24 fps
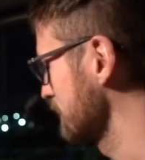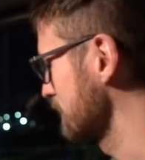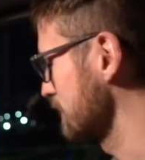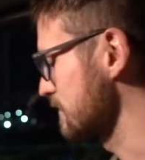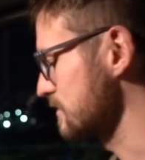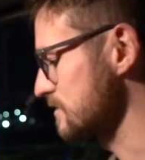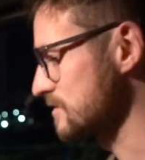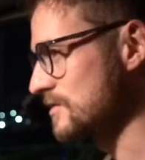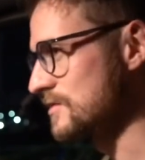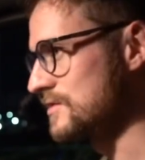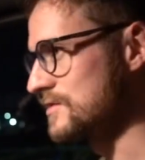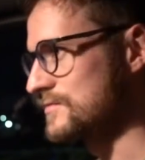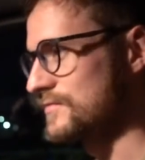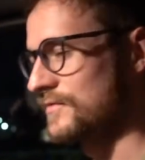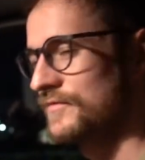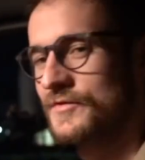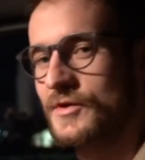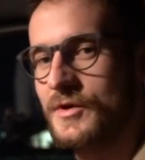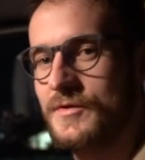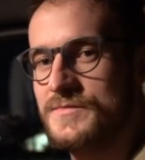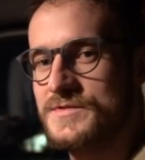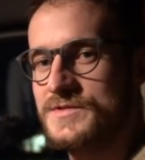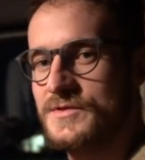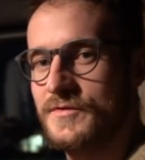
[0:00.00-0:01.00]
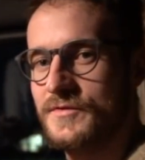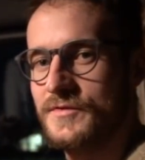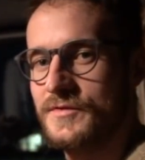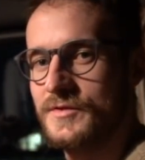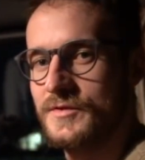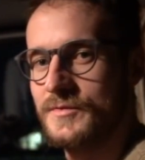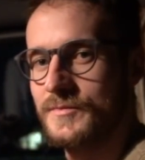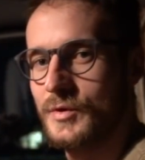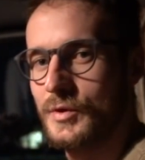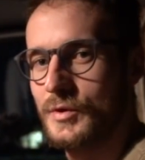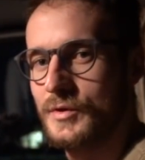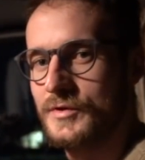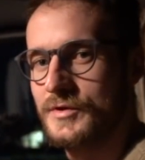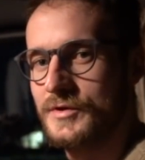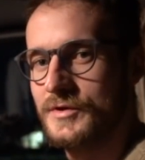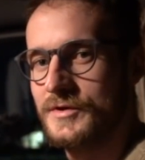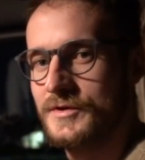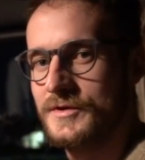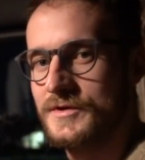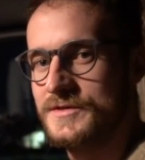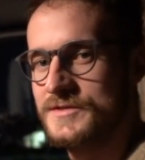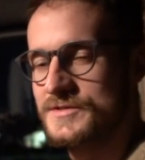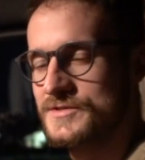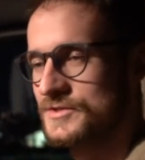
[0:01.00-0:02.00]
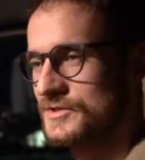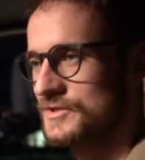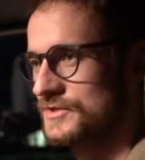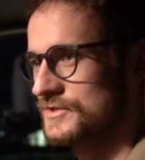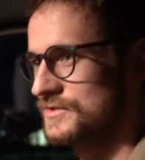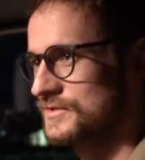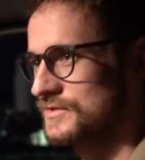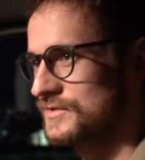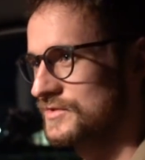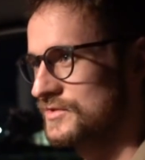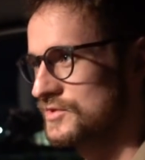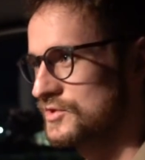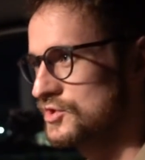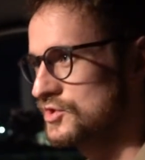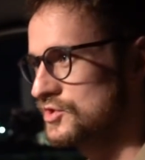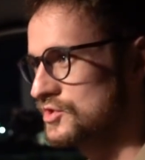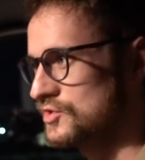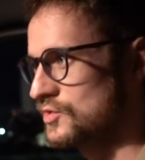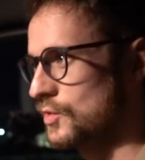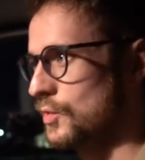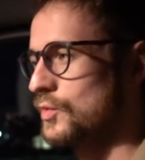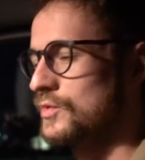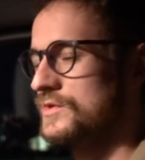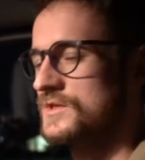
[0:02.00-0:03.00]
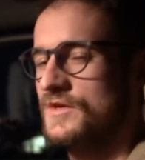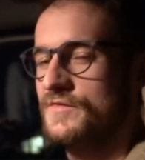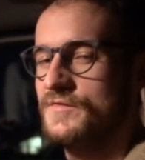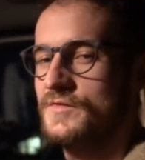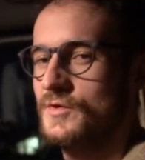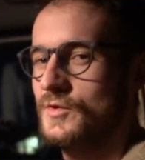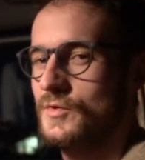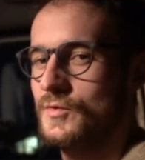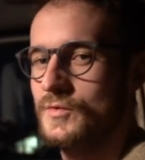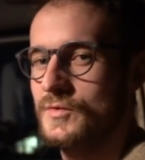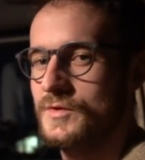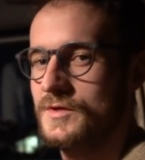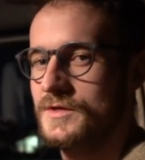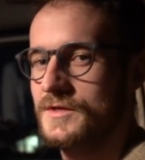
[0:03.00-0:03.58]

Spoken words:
as soon as we've come south of the border, it's just so difficult.